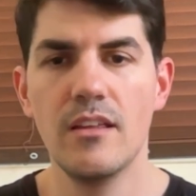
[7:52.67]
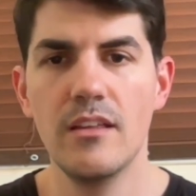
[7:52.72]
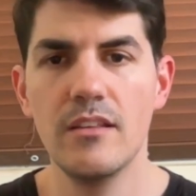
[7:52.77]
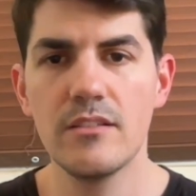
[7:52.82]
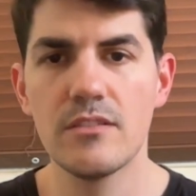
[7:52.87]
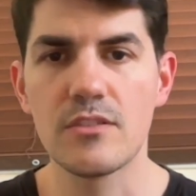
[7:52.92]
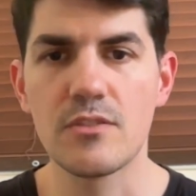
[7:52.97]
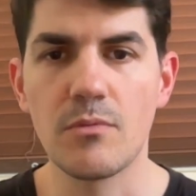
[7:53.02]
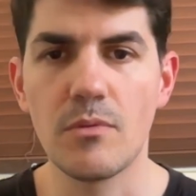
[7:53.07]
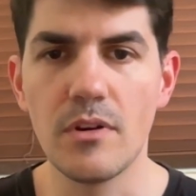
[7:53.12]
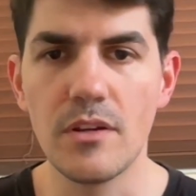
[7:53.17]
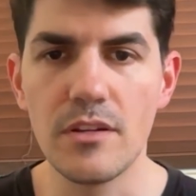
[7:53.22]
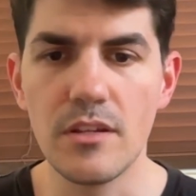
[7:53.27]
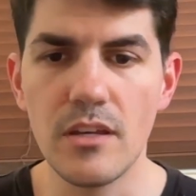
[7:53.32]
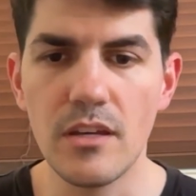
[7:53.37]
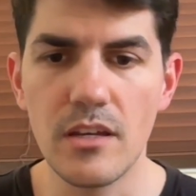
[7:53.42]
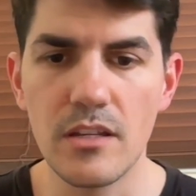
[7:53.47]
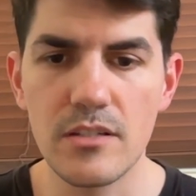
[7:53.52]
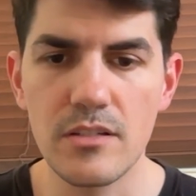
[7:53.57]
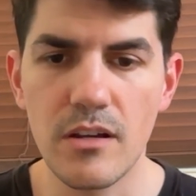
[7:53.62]
just wanted
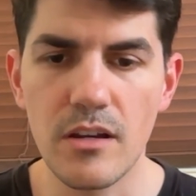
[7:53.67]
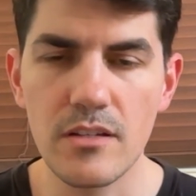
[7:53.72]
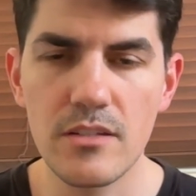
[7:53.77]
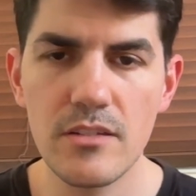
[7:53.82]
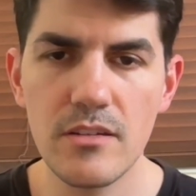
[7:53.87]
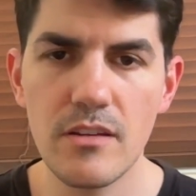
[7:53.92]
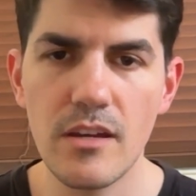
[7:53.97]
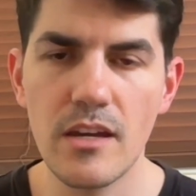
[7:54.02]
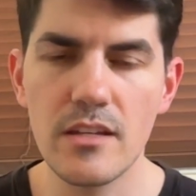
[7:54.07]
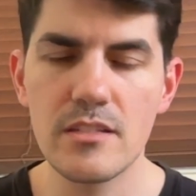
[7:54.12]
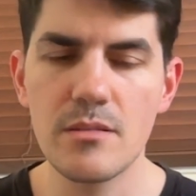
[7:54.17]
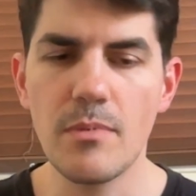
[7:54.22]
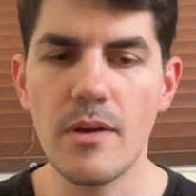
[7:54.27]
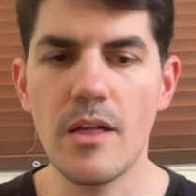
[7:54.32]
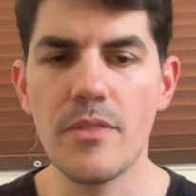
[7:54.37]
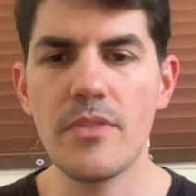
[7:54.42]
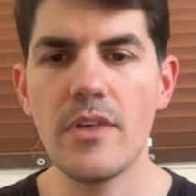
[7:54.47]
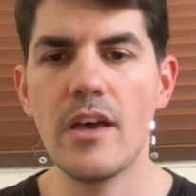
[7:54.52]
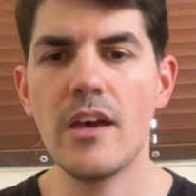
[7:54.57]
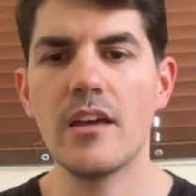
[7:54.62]
to talk to you guys
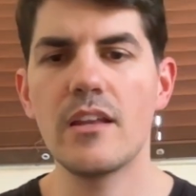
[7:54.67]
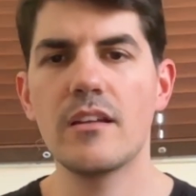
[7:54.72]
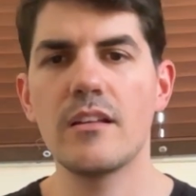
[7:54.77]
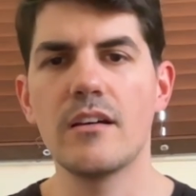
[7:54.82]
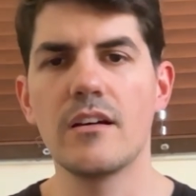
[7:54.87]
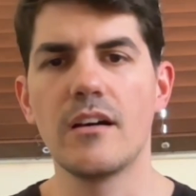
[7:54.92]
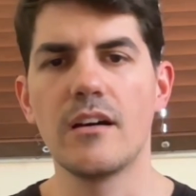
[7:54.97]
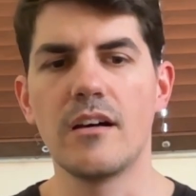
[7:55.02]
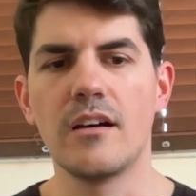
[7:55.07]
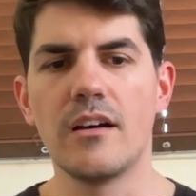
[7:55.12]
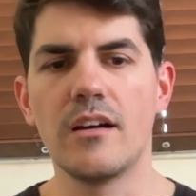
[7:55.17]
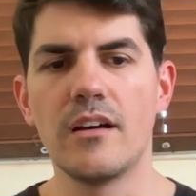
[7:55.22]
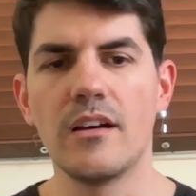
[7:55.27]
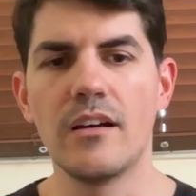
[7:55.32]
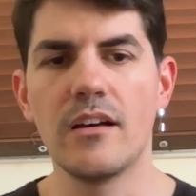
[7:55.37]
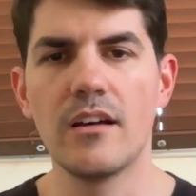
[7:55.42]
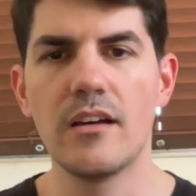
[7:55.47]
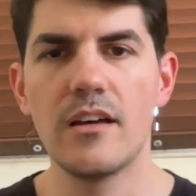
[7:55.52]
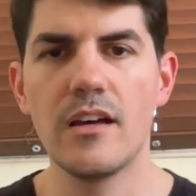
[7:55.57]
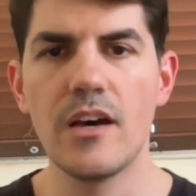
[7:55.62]
about that.
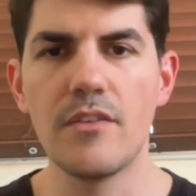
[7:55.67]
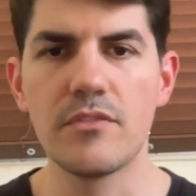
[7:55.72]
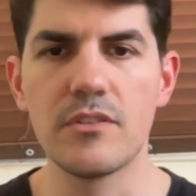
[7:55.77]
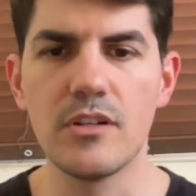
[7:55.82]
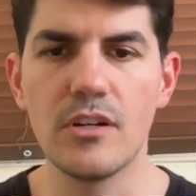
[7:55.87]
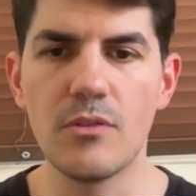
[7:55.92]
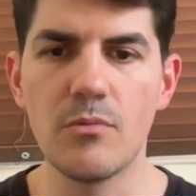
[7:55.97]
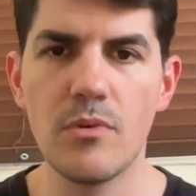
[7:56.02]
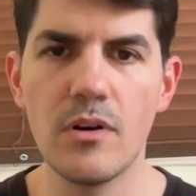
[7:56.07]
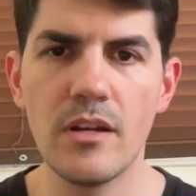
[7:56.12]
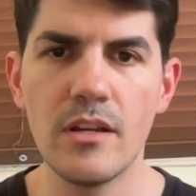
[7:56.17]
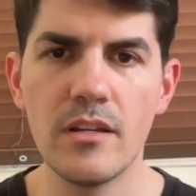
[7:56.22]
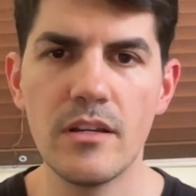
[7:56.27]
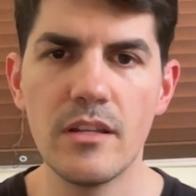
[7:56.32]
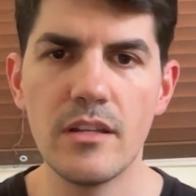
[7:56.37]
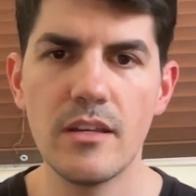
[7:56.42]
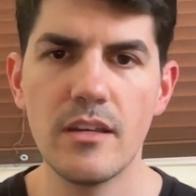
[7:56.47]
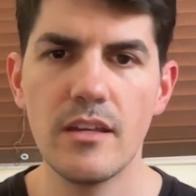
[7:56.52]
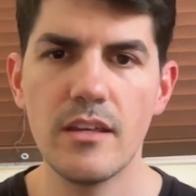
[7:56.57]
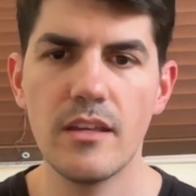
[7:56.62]
Have a good one,
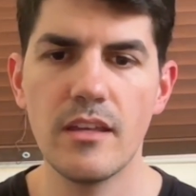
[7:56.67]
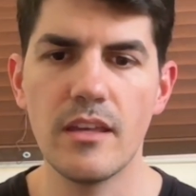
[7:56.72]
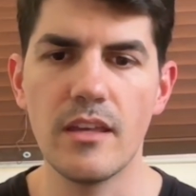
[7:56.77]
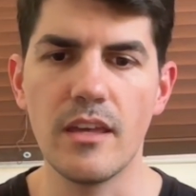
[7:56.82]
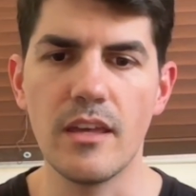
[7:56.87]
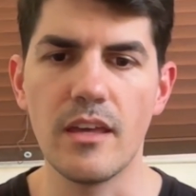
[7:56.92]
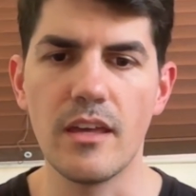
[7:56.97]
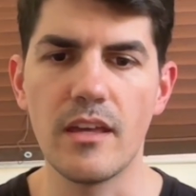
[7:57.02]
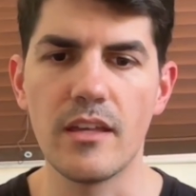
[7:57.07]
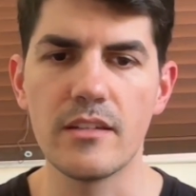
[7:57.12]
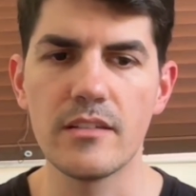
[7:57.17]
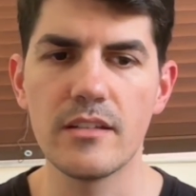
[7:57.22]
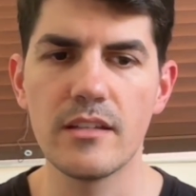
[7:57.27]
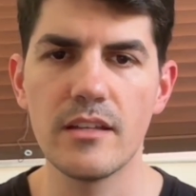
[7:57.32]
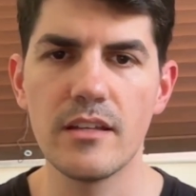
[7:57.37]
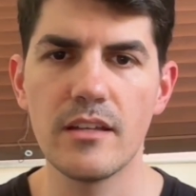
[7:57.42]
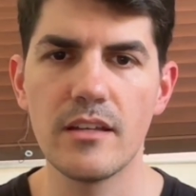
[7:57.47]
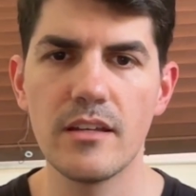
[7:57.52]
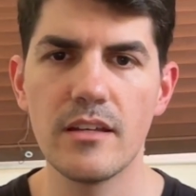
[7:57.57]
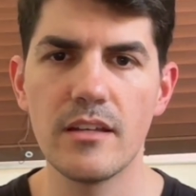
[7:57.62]
and
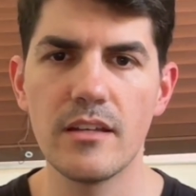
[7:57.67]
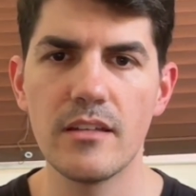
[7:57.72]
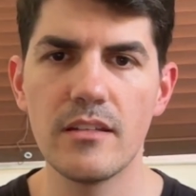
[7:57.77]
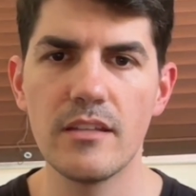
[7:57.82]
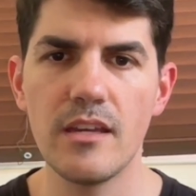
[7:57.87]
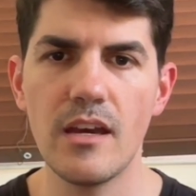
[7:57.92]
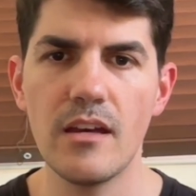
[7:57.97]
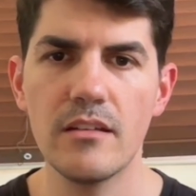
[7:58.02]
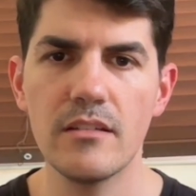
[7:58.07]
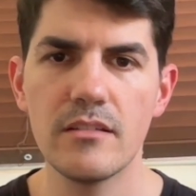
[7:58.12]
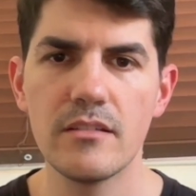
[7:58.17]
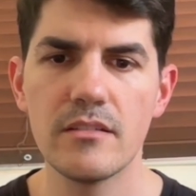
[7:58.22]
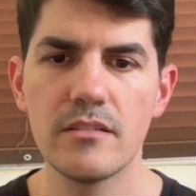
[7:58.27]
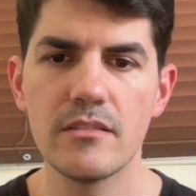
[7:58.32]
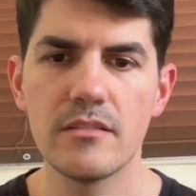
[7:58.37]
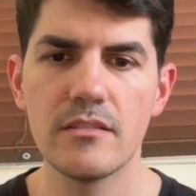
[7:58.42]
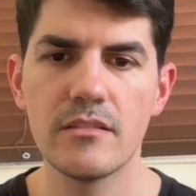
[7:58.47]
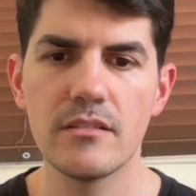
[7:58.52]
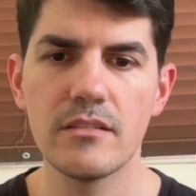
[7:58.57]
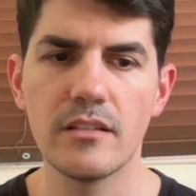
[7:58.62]
yeah,
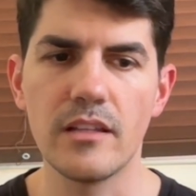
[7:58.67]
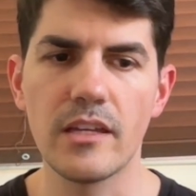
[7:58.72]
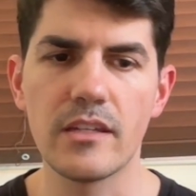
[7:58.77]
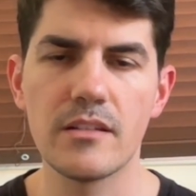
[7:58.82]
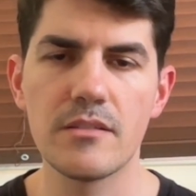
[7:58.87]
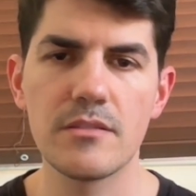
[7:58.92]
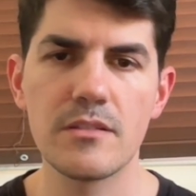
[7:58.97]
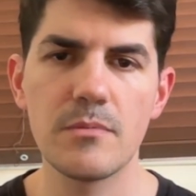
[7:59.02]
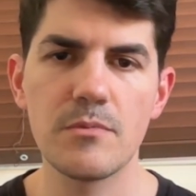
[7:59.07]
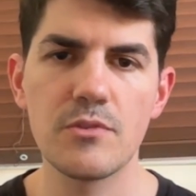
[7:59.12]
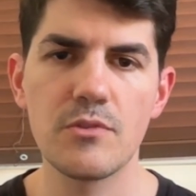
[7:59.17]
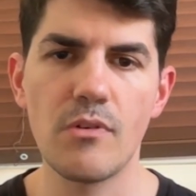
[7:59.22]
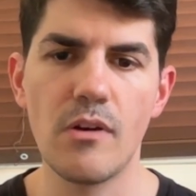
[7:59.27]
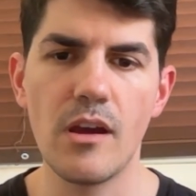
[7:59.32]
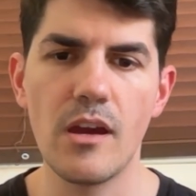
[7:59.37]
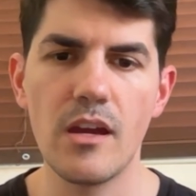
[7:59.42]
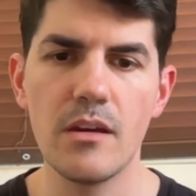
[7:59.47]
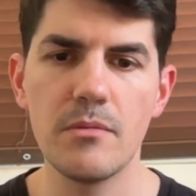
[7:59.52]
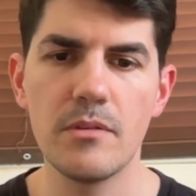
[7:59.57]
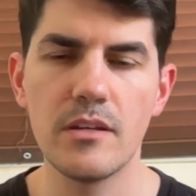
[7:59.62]
like and
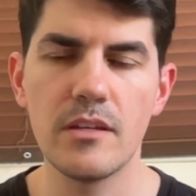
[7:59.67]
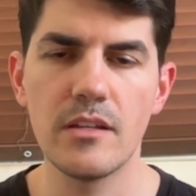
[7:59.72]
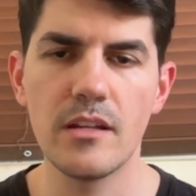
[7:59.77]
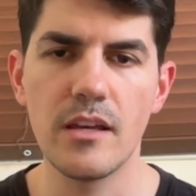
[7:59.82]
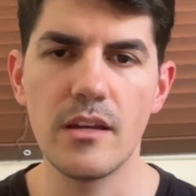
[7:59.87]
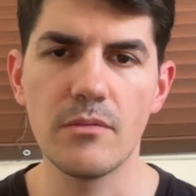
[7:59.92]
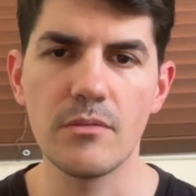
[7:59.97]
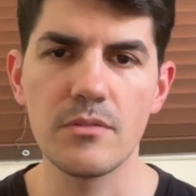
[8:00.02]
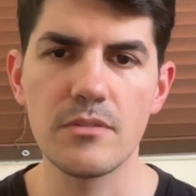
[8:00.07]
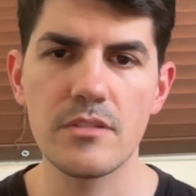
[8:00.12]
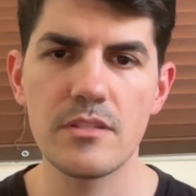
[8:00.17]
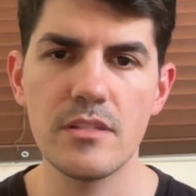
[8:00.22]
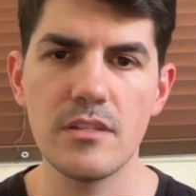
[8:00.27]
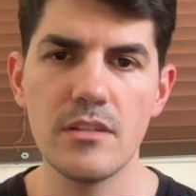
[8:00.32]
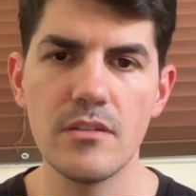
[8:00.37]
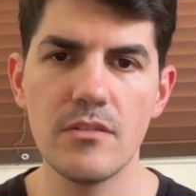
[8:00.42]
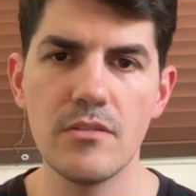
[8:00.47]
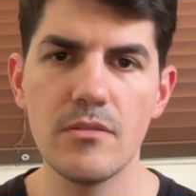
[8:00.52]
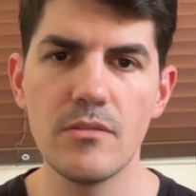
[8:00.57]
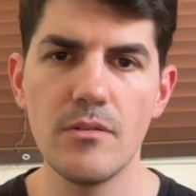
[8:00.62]
subscribe, and I will see
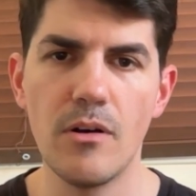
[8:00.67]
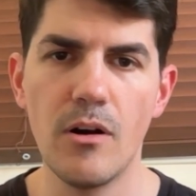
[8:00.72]
you